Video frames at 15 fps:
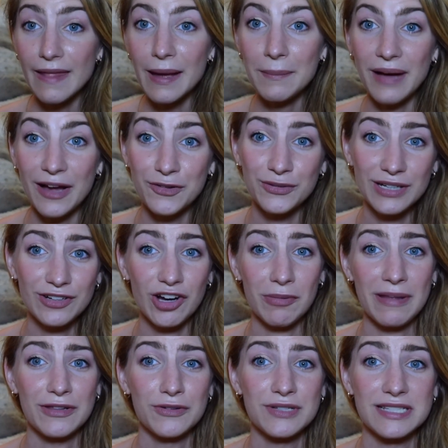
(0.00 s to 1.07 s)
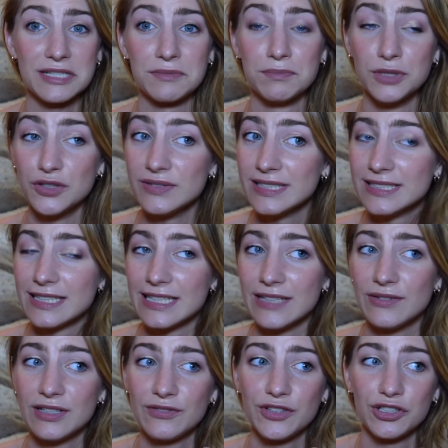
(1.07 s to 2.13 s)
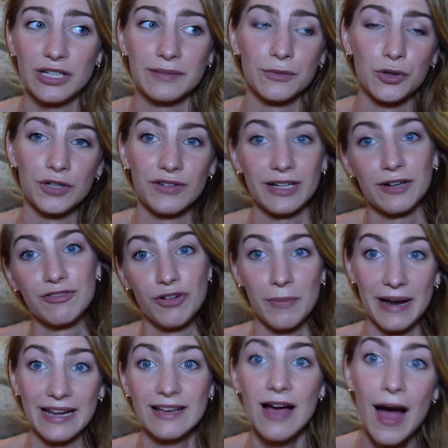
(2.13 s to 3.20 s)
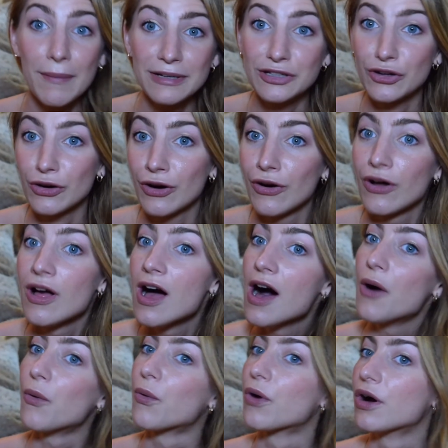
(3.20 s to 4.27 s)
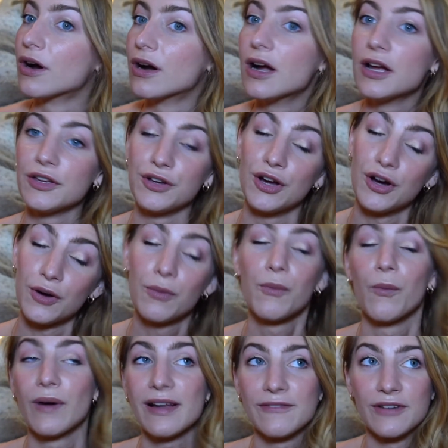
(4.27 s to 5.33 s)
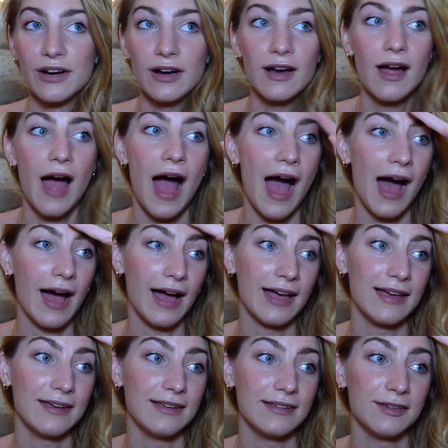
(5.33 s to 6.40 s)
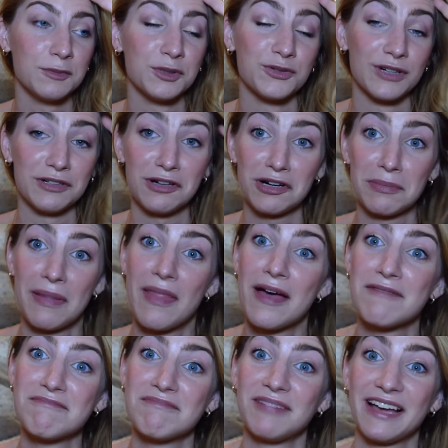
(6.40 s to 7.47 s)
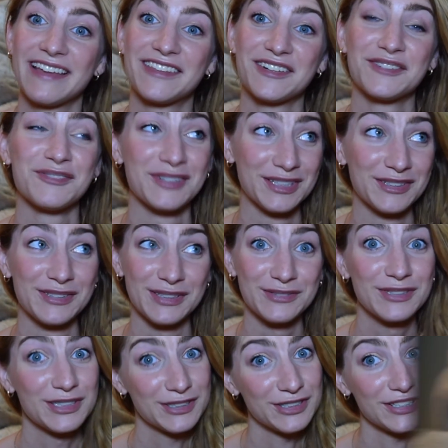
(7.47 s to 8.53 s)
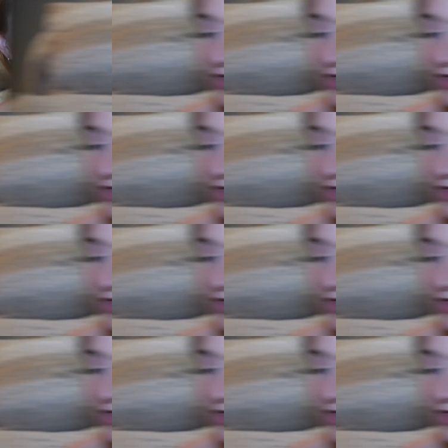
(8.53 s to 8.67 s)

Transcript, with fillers: But I'd really recommend those movies. Like, even if you're like more of like a romantic comedy girl or, you know, whatever, I would really recommend them. Like, they're really, really, really good.